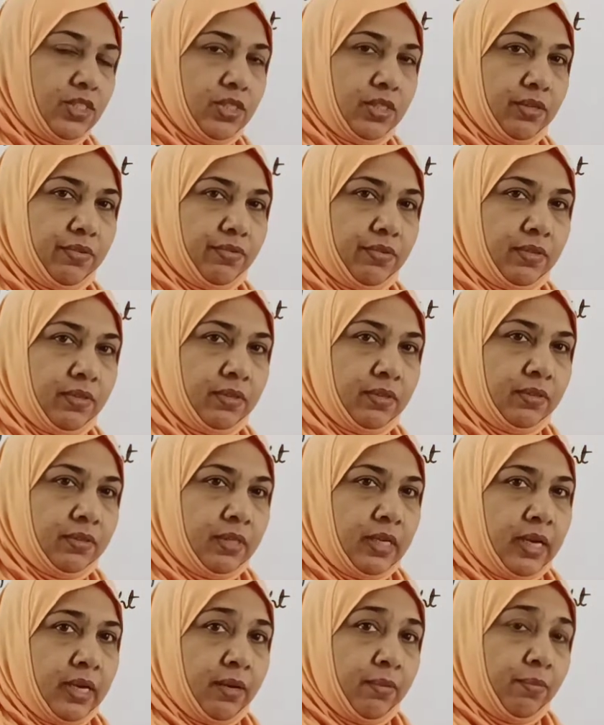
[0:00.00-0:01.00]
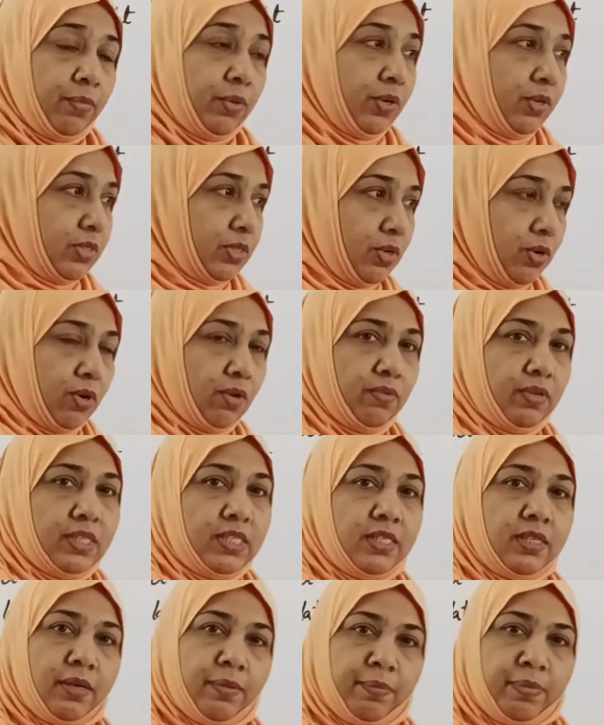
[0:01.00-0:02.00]
shift. Because he
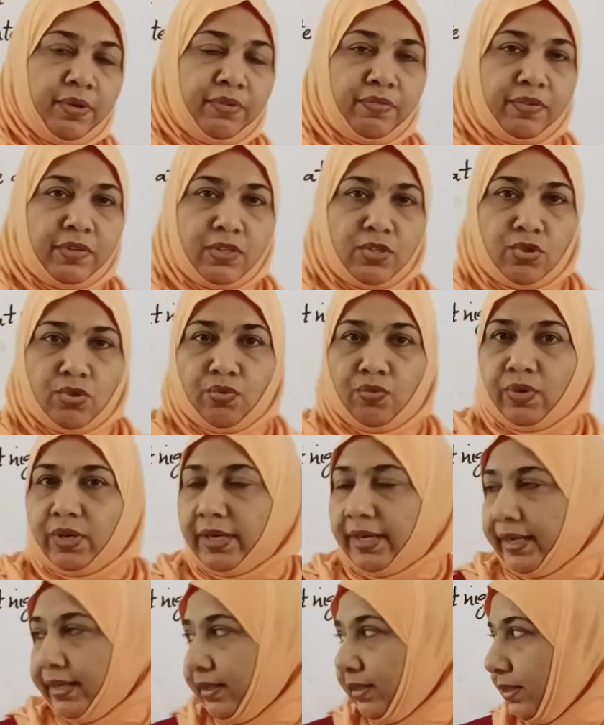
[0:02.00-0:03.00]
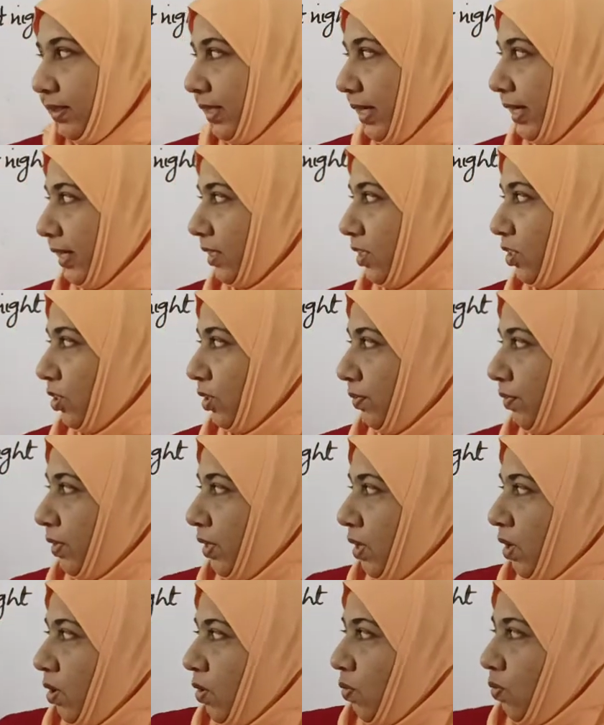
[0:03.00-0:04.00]
always prefers to work in the night shift.
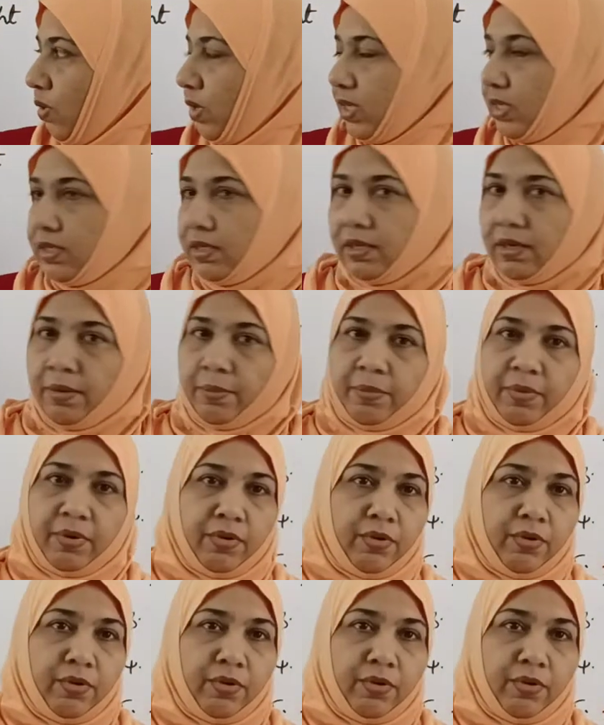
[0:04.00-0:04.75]
What is the number